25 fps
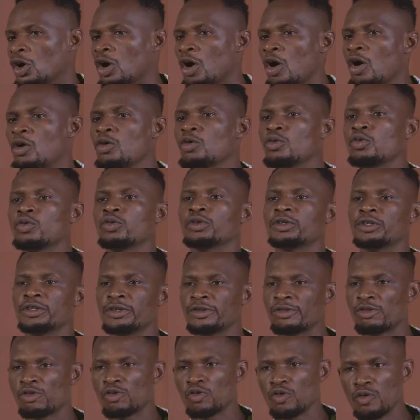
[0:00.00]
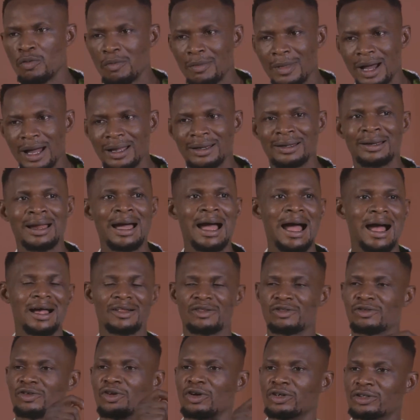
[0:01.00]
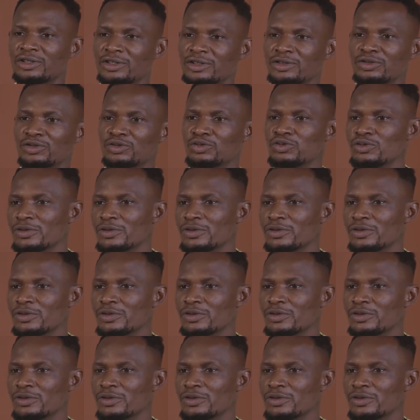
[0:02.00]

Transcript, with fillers: Uncle, this woman has nothing